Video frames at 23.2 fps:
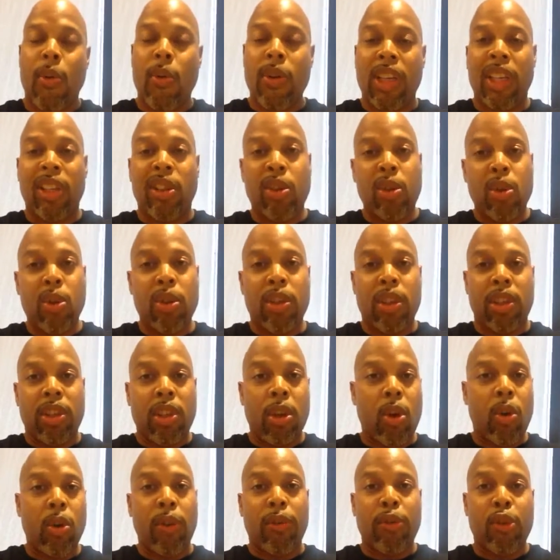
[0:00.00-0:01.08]
want to lose a
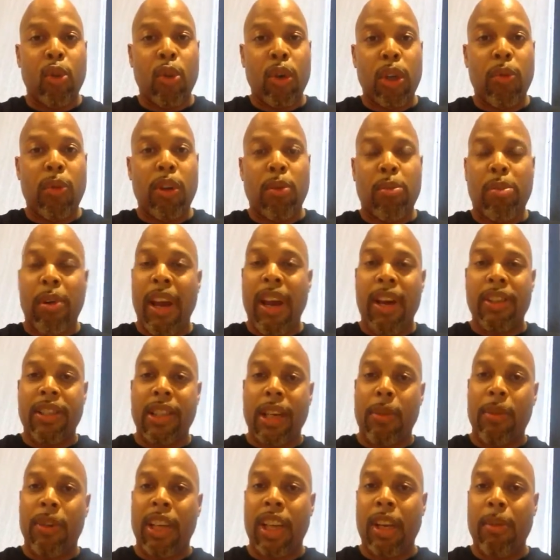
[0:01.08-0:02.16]
total of 21 pounds
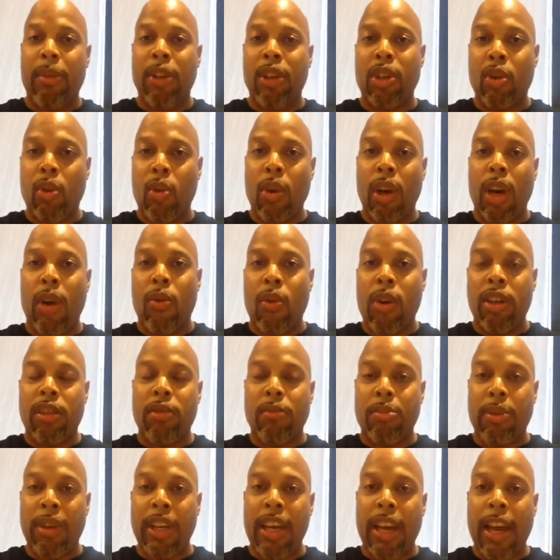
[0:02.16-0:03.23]
that will get me to where I want
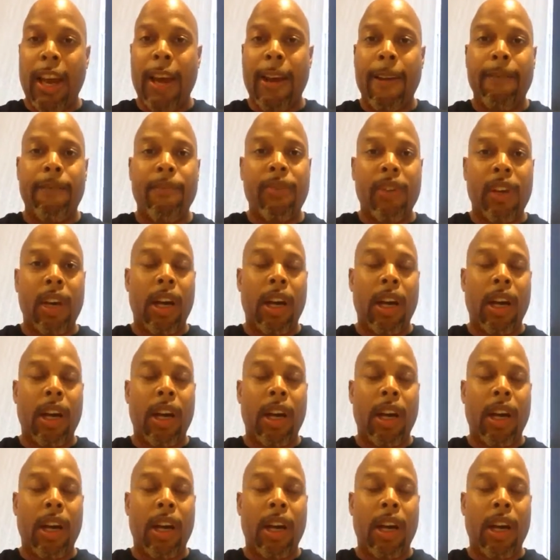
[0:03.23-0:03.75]
to be at,